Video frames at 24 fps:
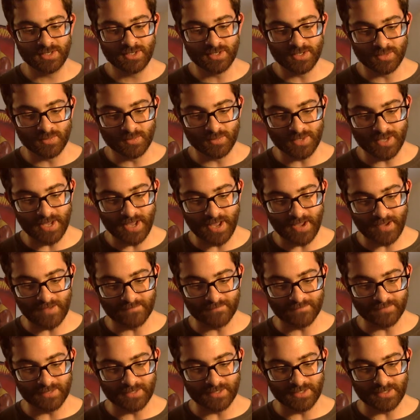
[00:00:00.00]
We
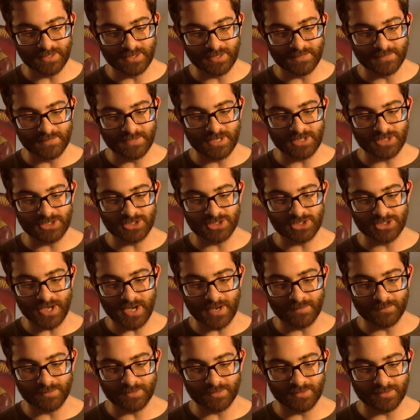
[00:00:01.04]
have Elimination
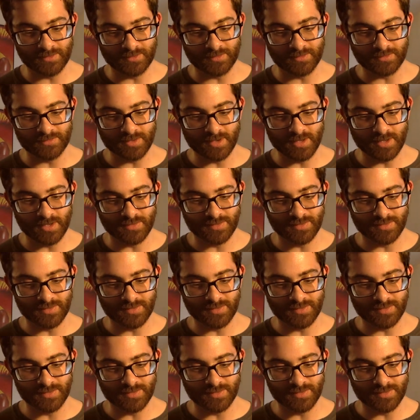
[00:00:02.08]
Chamber,